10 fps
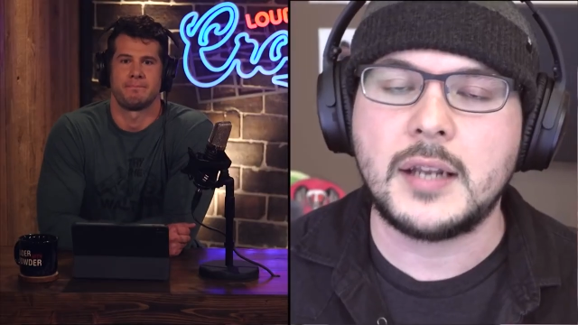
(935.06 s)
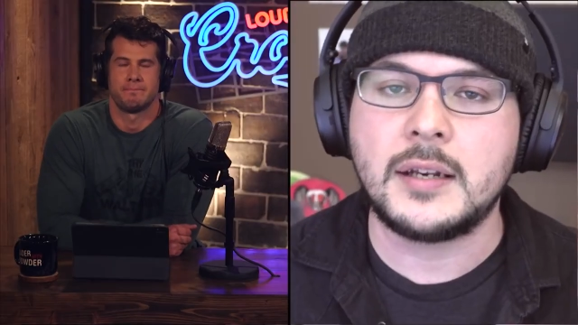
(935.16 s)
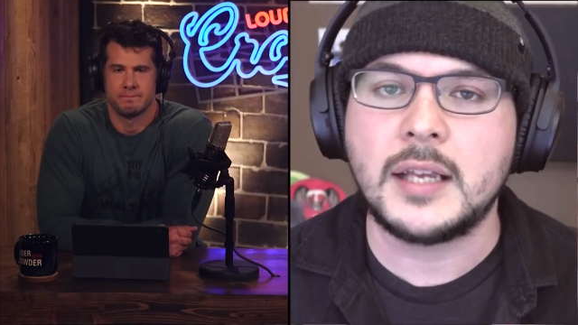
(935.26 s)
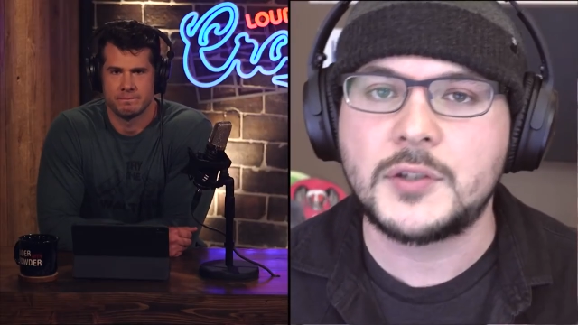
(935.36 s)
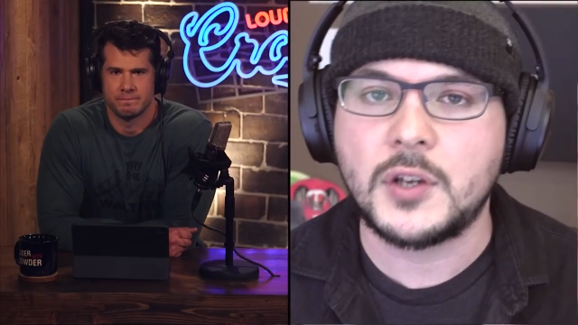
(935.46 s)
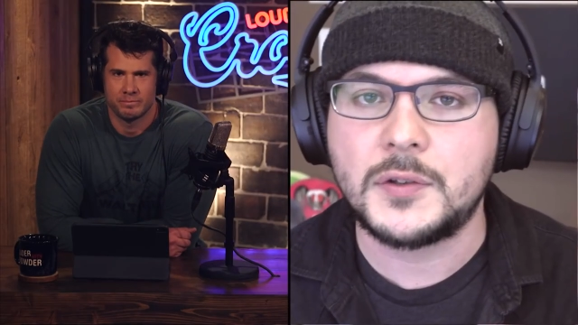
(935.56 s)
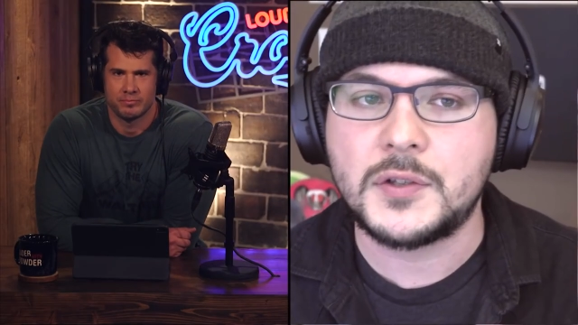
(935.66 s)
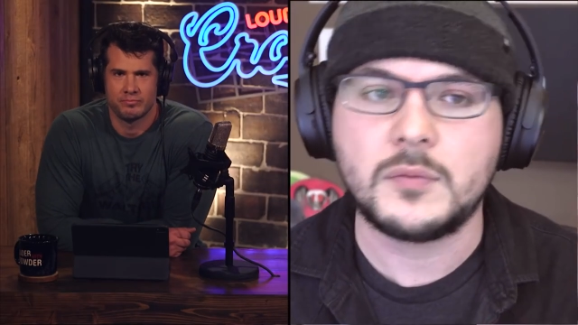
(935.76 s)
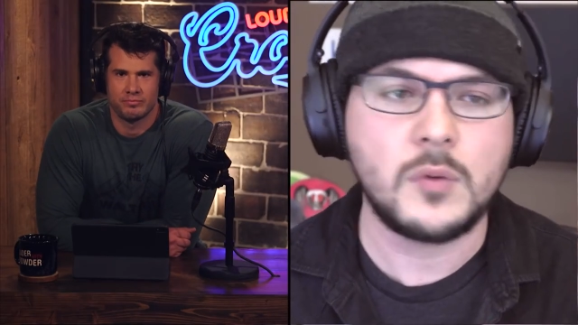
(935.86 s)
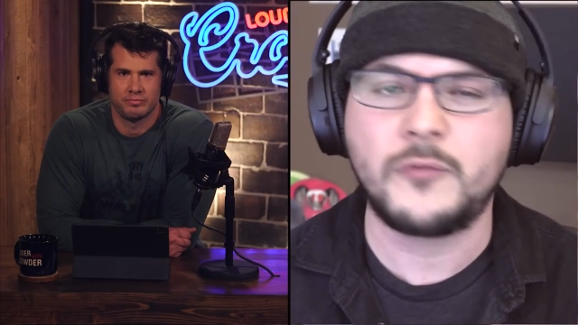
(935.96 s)
Speaker 1: and, and
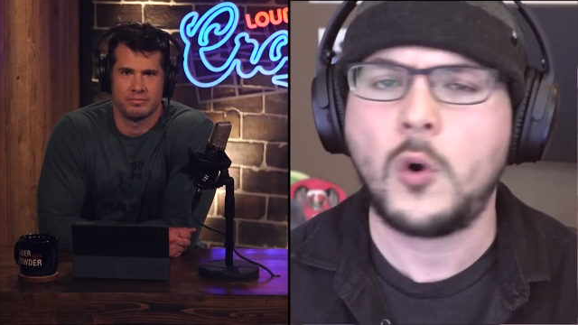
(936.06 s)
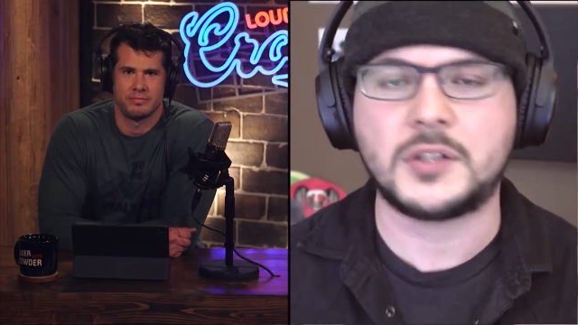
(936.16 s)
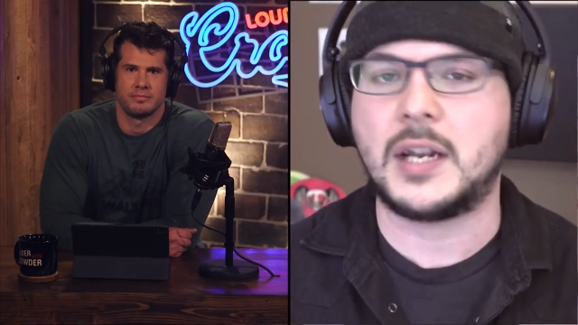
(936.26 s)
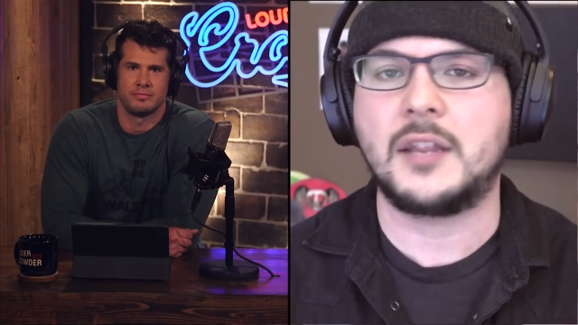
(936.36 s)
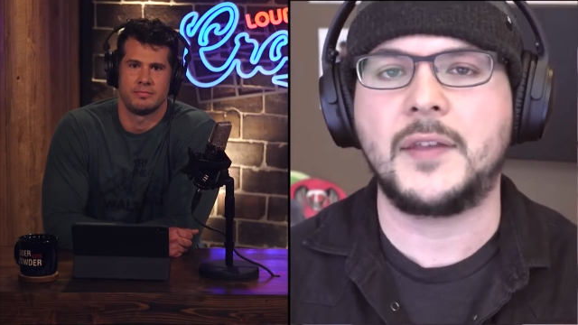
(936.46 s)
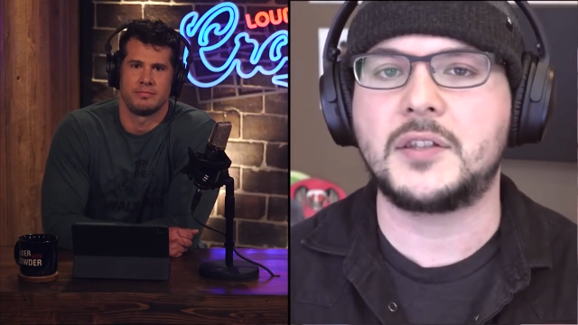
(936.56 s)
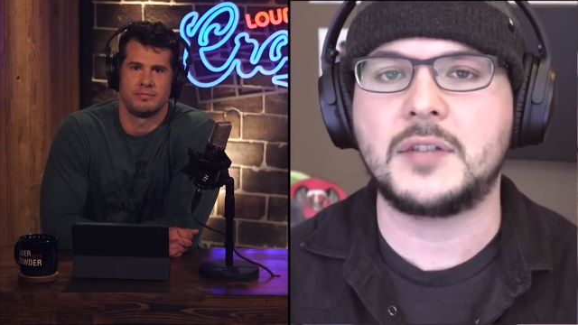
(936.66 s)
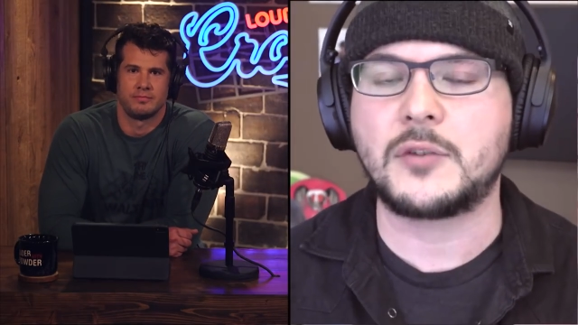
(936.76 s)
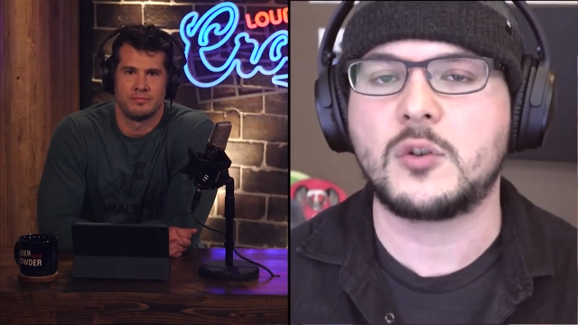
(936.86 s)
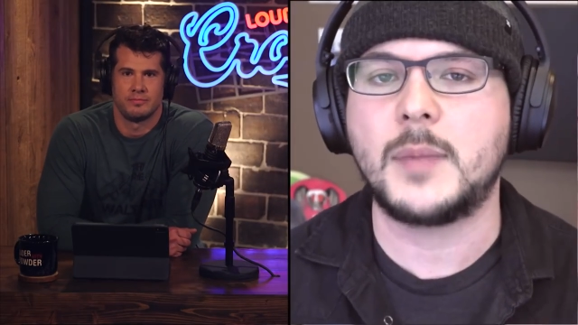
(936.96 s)
insults? Of course not. I
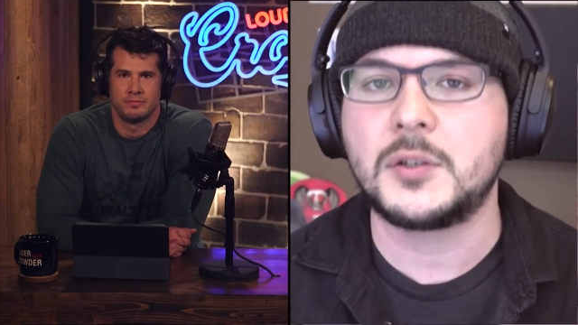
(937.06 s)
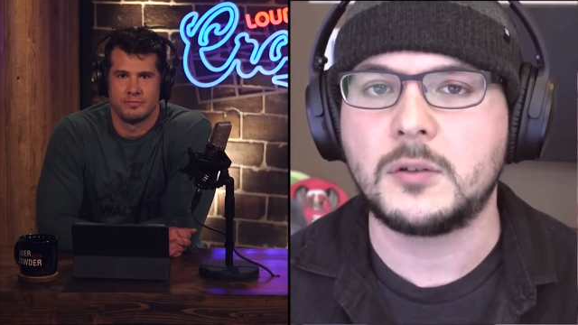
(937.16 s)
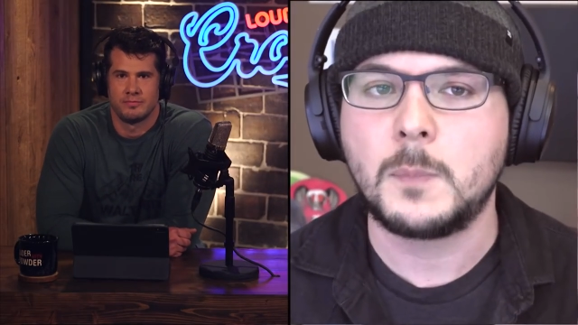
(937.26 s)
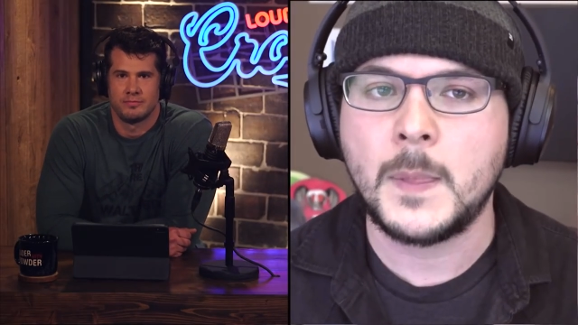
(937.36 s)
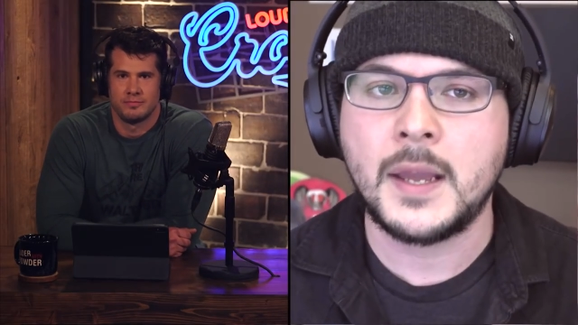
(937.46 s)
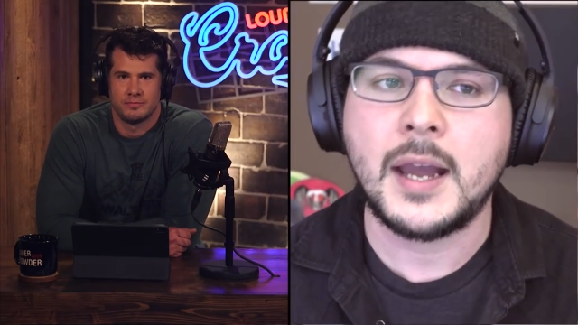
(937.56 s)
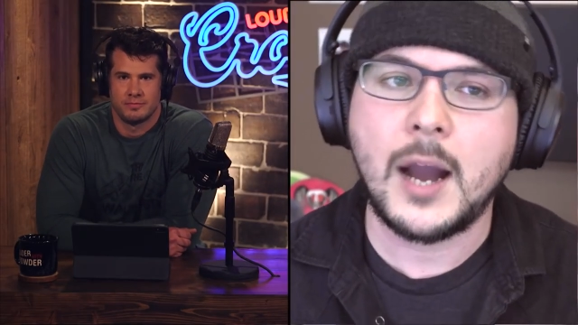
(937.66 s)
think it's detrimental.